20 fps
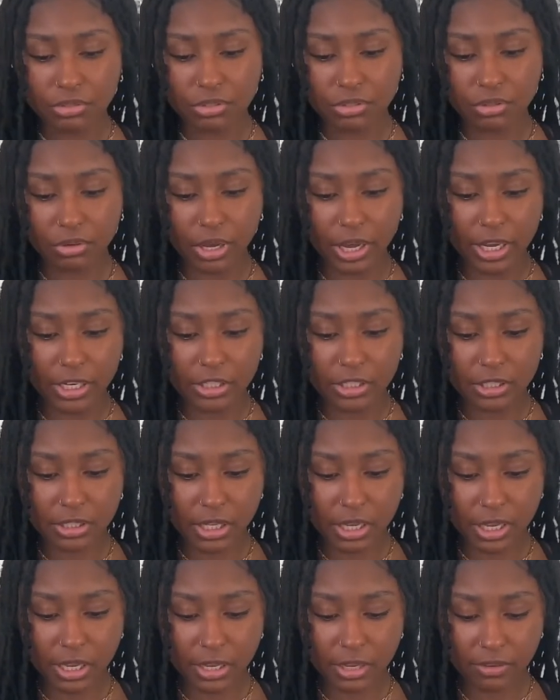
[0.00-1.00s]
So I just
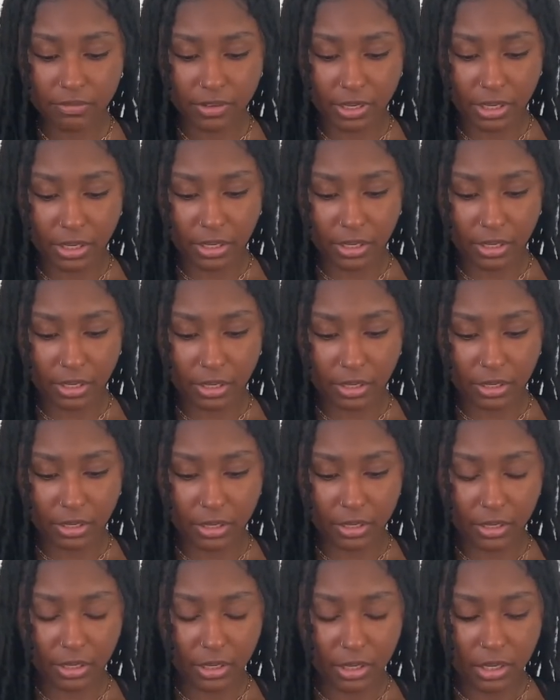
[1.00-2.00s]
have a
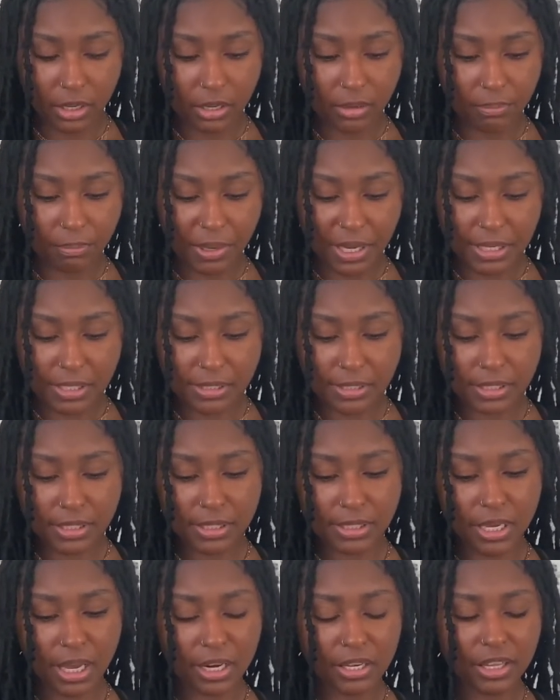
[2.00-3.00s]
basic
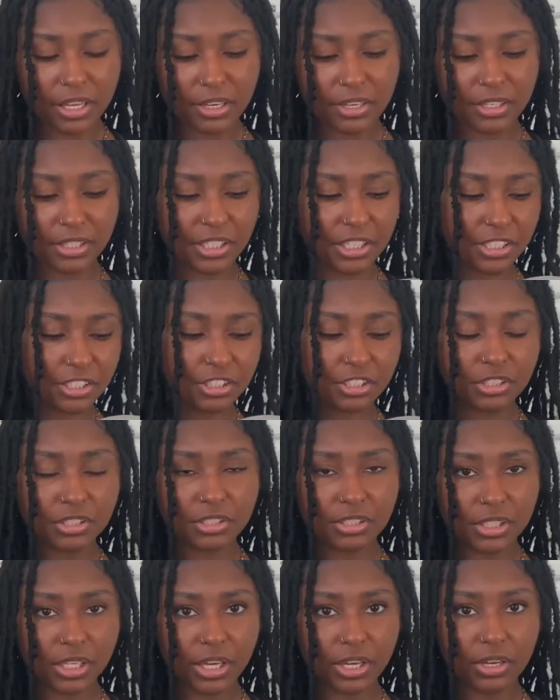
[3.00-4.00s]
kind of like a kitchen
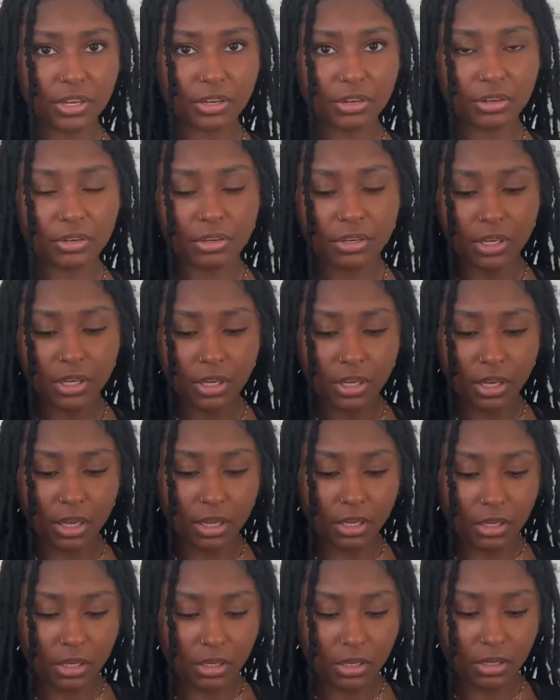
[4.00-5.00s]
scale,
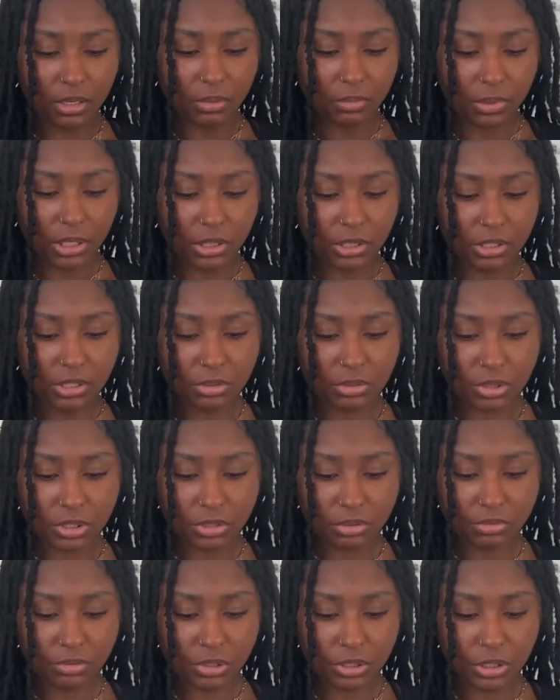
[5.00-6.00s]
and this one is
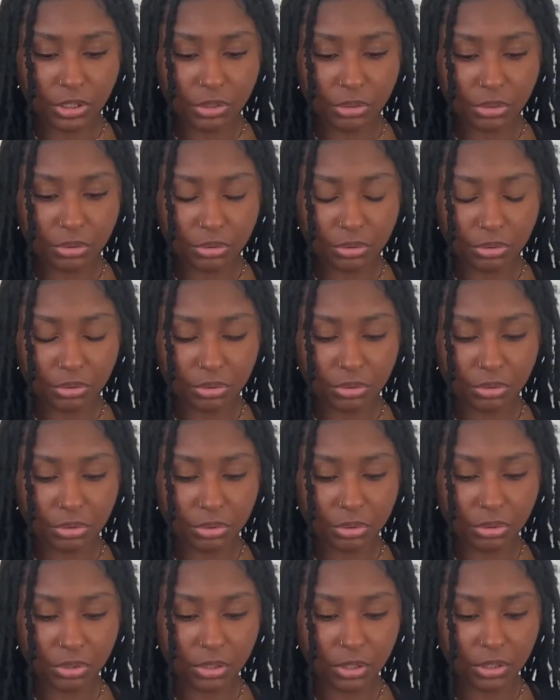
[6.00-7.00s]
really
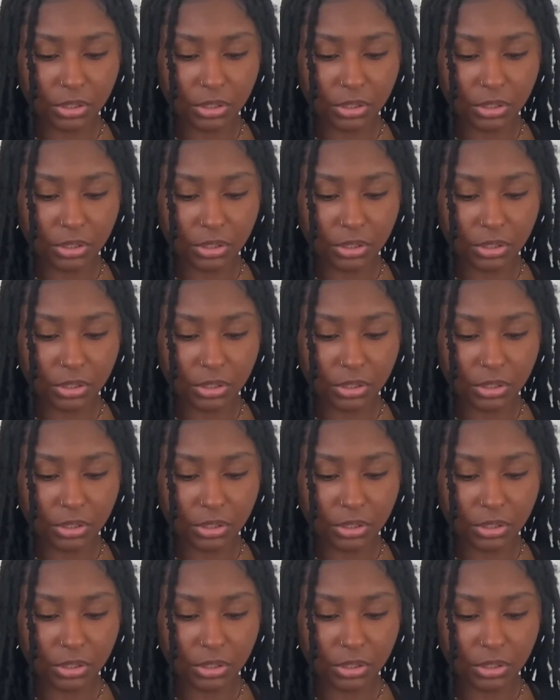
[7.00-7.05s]
cool.